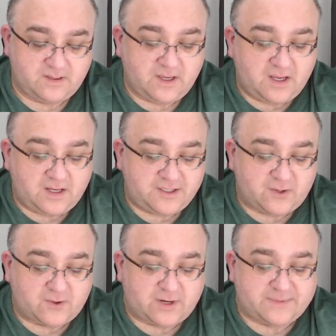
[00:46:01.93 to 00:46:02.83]
Sho
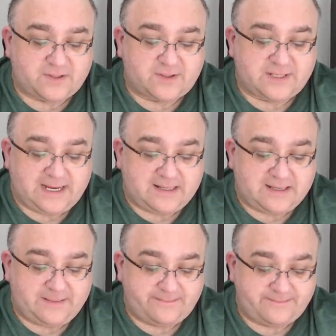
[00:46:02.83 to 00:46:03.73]
crept along the alley.
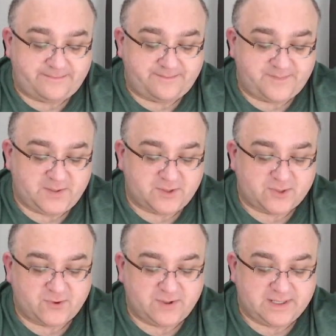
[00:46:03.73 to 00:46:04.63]
She was
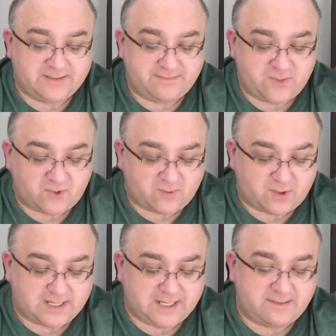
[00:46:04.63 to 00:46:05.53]
crooning, not
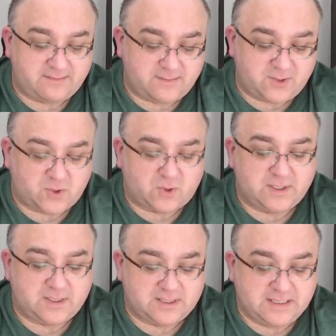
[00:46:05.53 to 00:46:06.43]
rocking, not
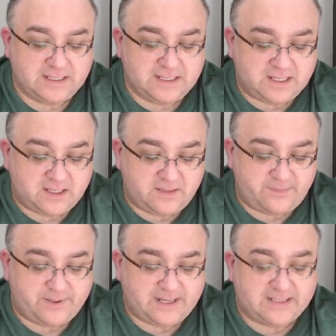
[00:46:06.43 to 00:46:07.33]
coiled, limp
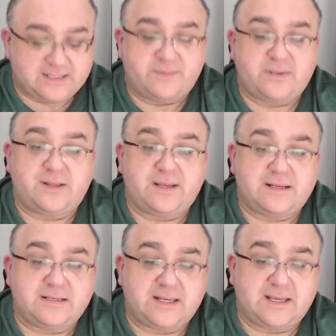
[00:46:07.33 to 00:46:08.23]
against the building,
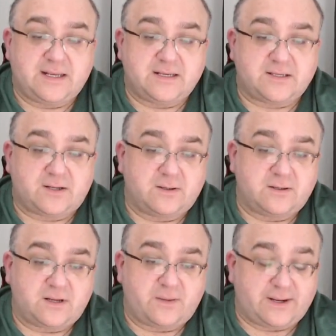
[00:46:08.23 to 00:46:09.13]
singing a song
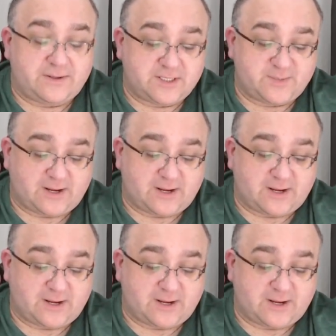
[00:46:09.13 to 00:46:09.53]
about a sparrow.